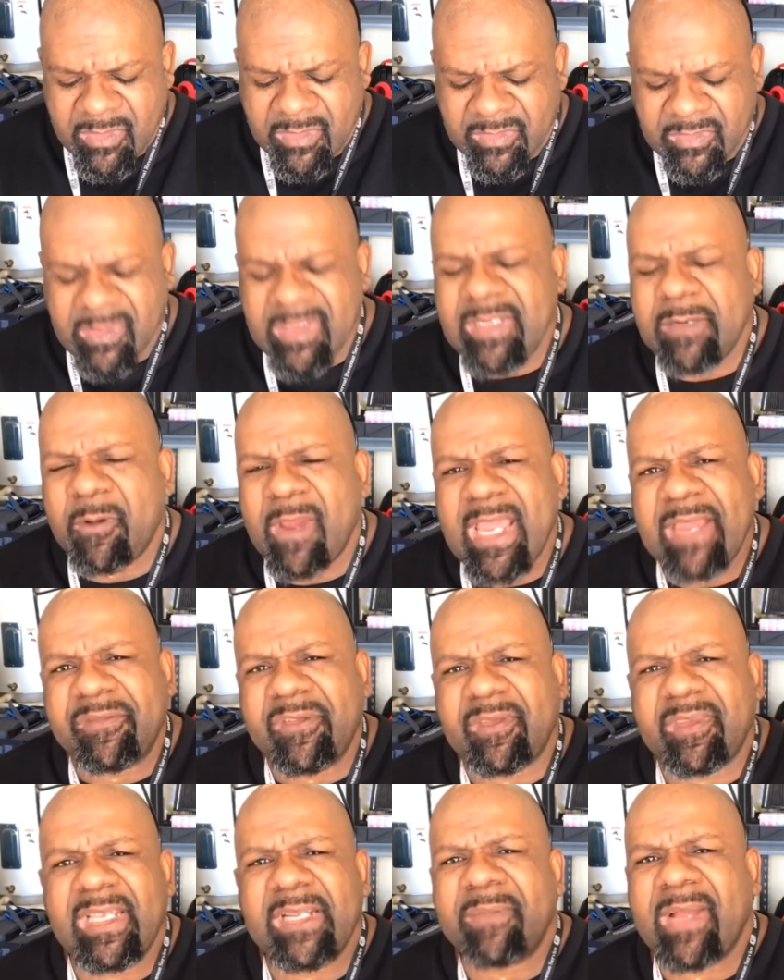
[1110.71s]
So anyway, if
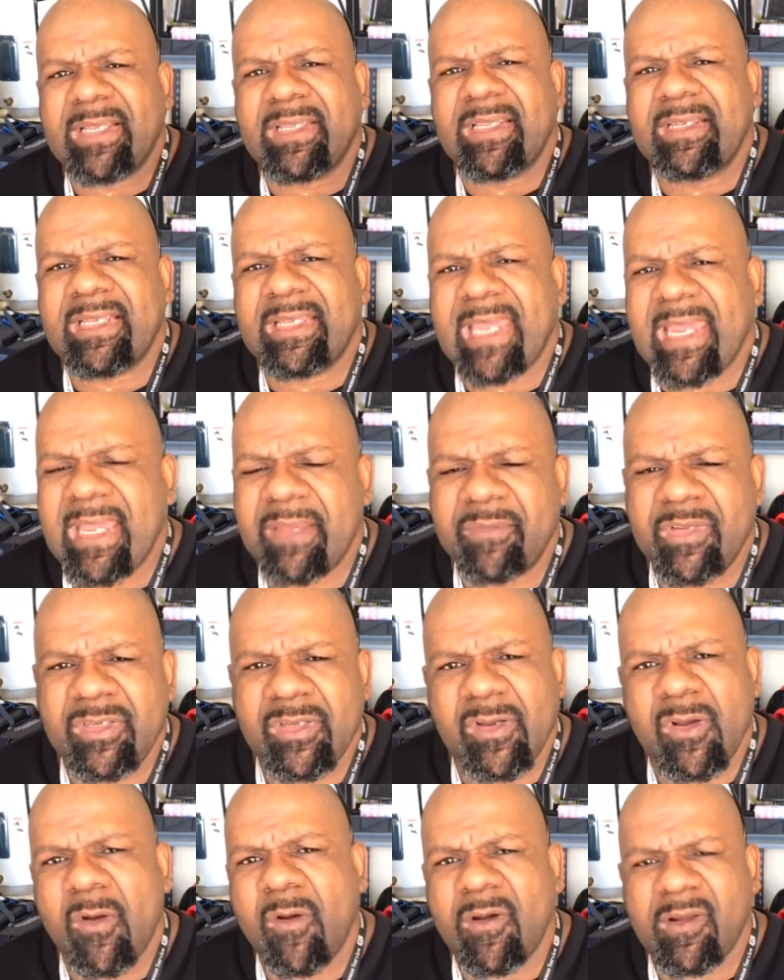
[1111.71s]
you're thinking about getting a cam in
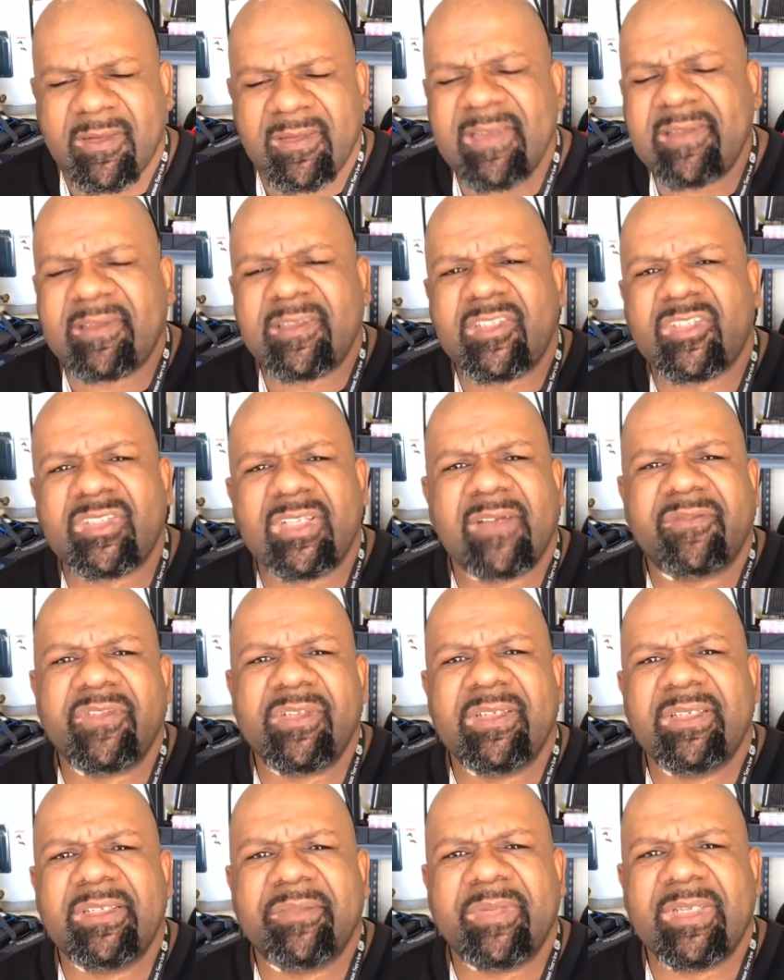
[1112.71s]
your car, these are the stuff
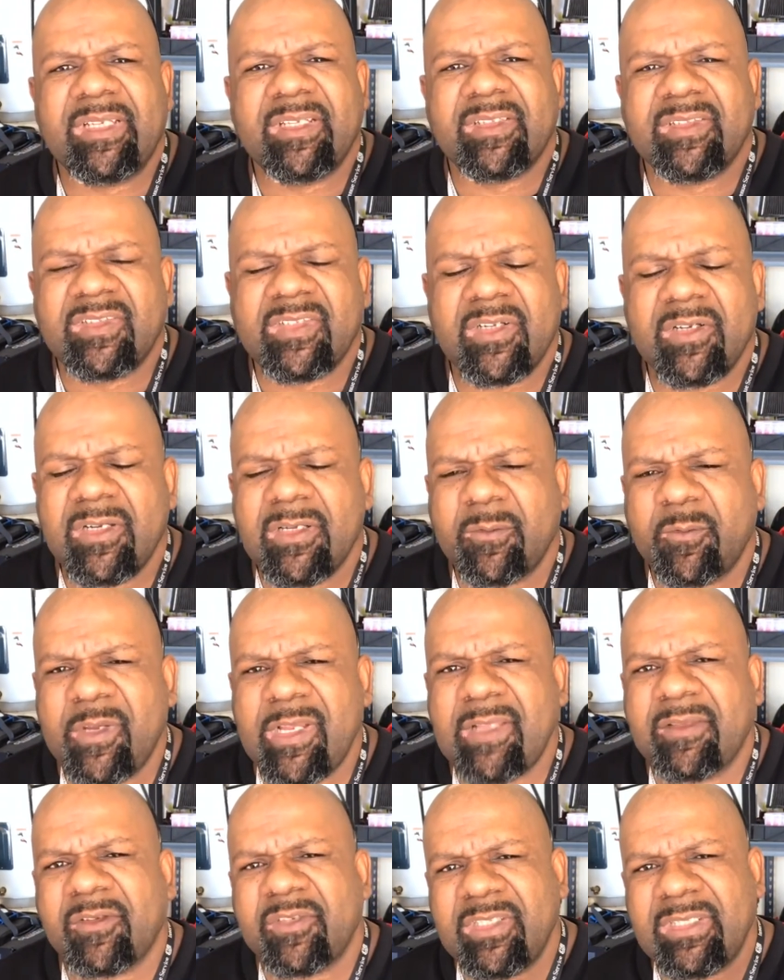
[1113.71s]
you need to be concerned
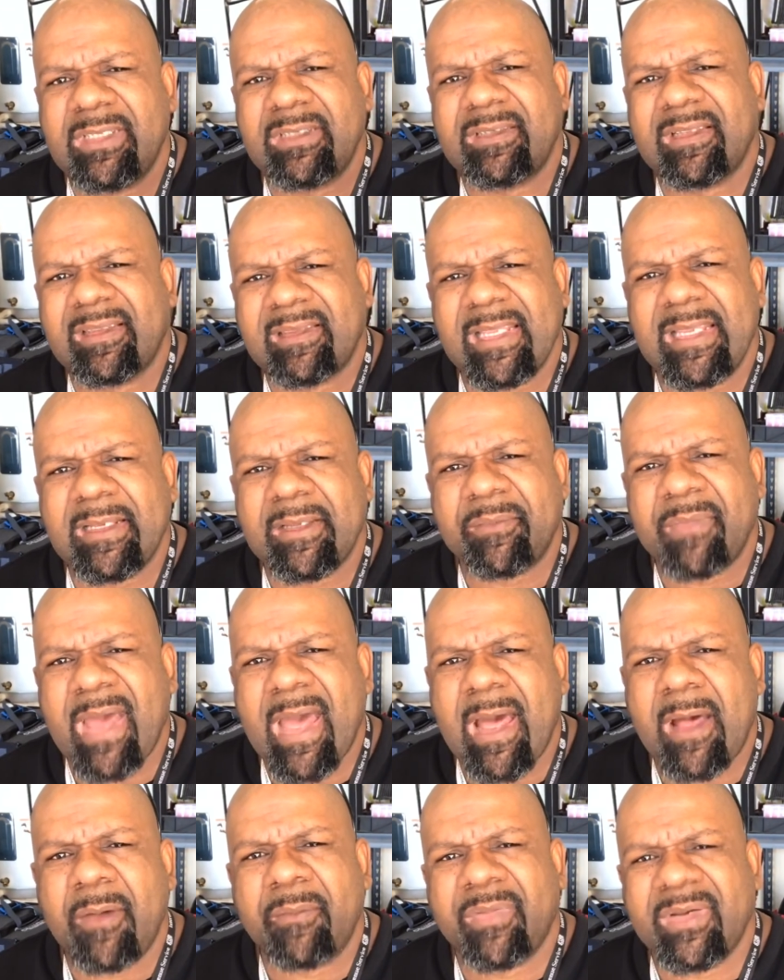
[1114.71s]
with or you need to think
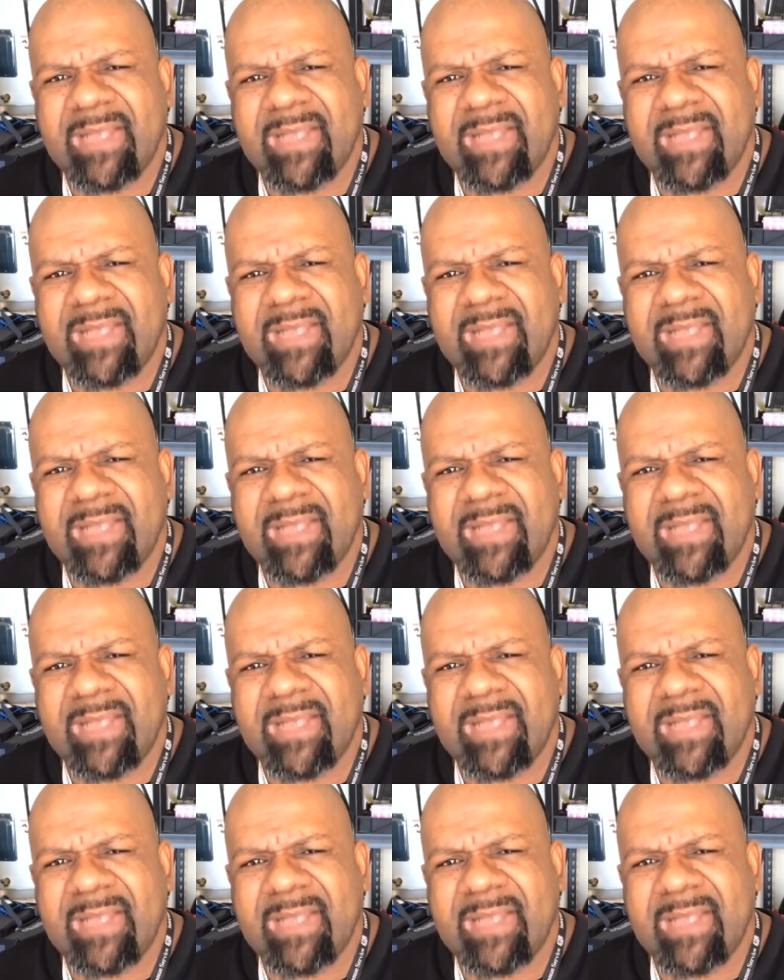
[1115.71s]
about.